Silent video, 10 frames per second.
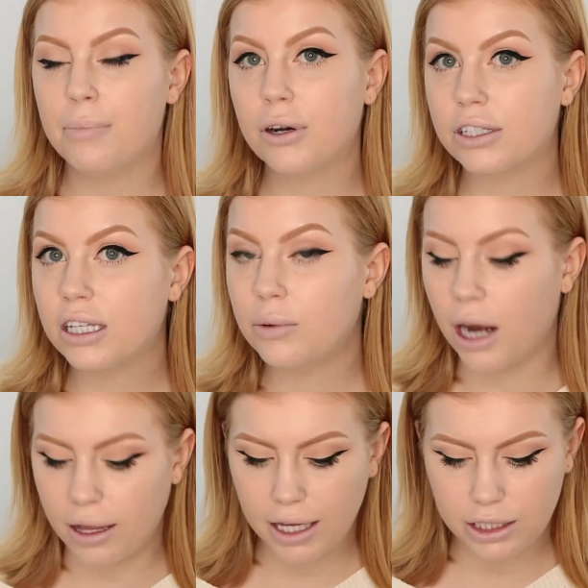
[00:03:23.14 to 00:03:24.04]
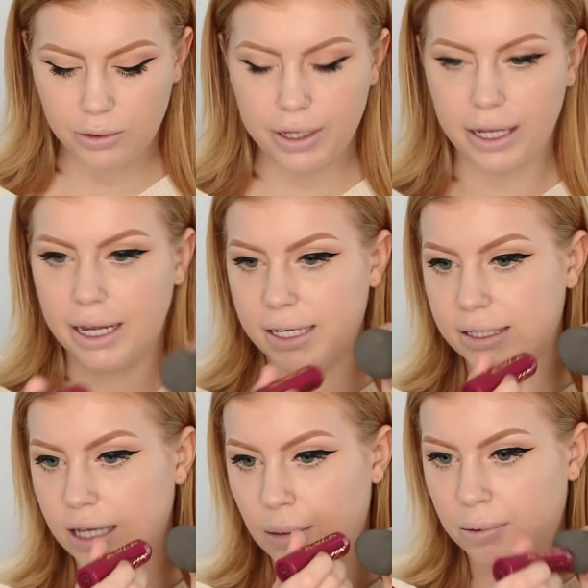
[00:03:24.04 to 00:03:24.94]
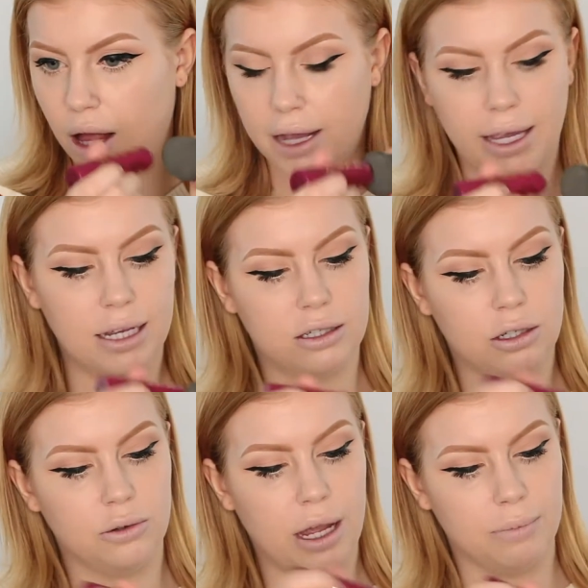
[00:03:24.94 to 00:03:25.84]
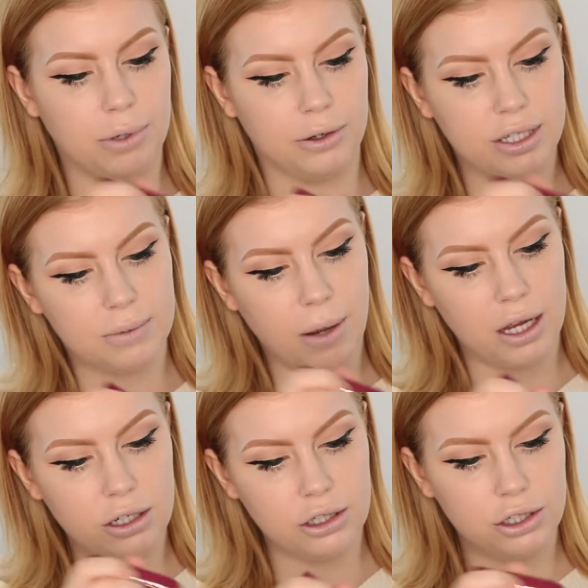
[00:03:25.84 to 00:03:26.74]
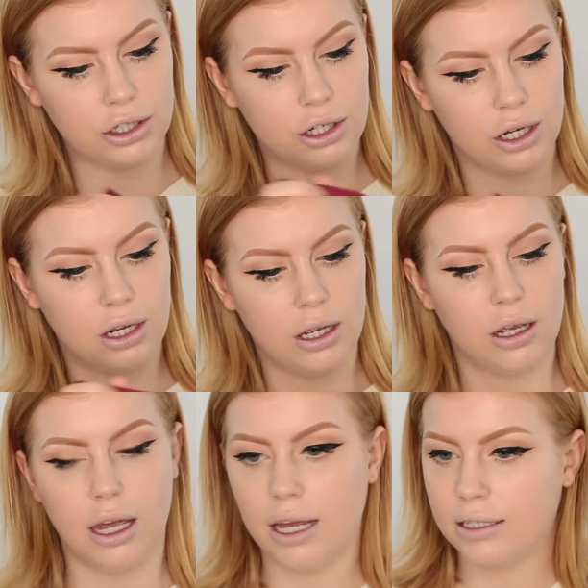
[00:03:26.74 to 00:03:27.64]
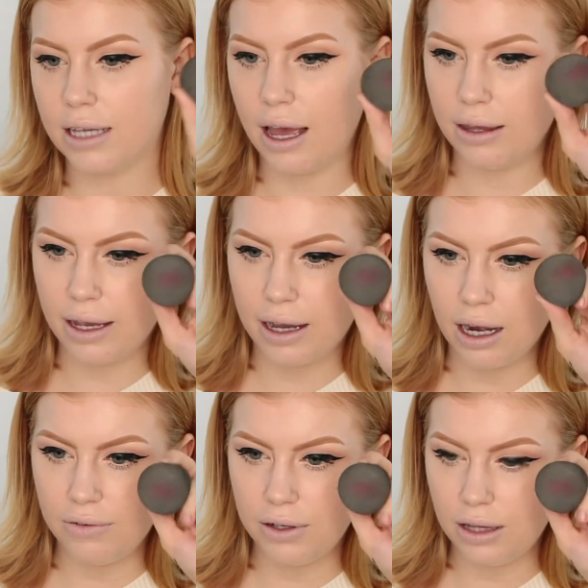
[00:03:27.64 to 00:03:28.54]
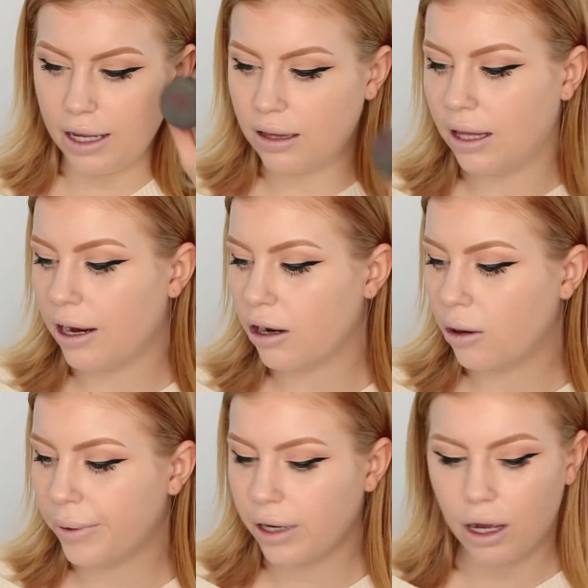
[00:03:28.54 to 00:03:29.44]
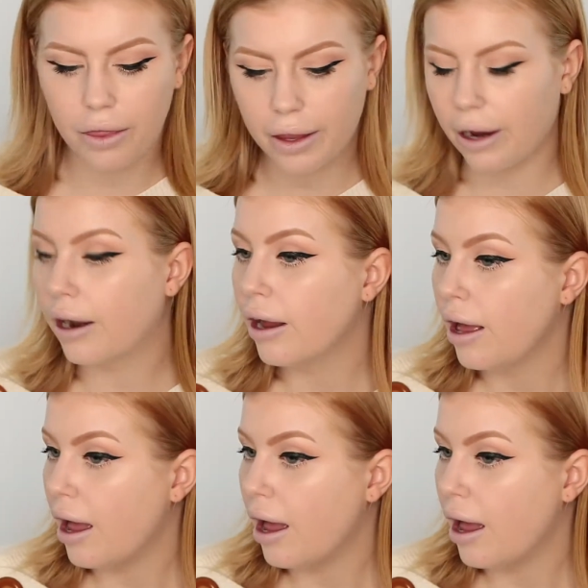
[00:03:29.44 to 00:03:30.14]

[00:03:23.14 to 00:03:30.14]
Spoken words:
And personally, what I like doing is applying it to a beauty sponge and get like kind of a light layer going on there.